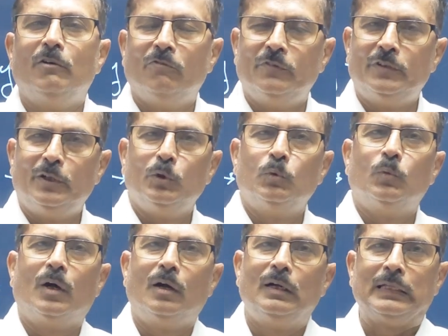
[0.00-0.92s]
whether you
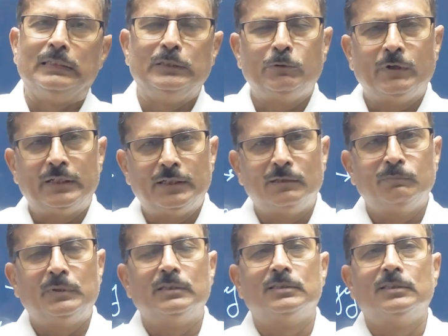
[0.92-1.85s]
want
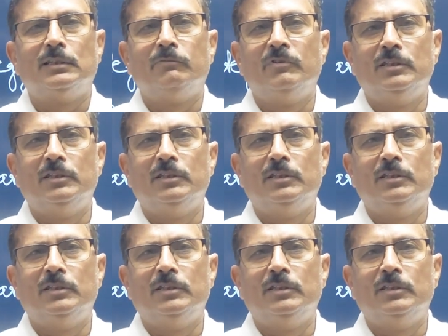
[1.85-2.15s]
educated person,